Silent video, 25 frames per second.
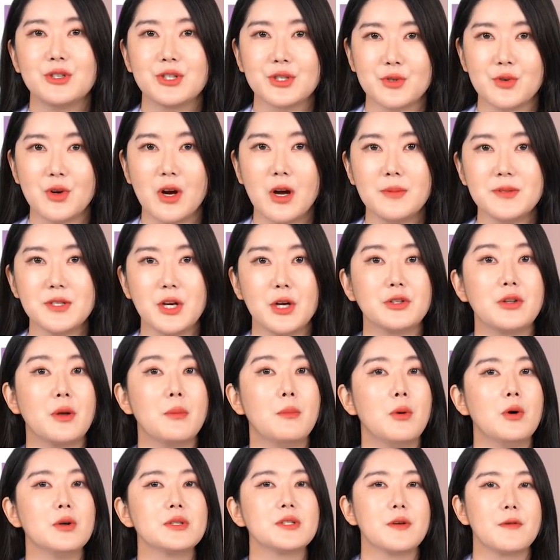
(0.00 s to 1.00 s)
scrubs are the
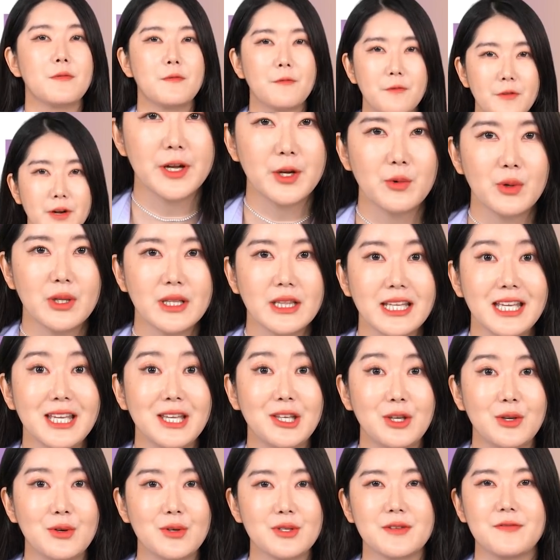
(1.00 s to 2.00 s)
most frequently
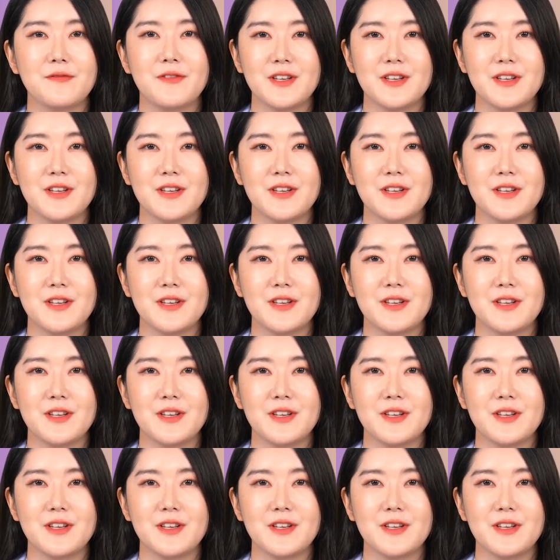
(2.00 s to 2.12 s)
used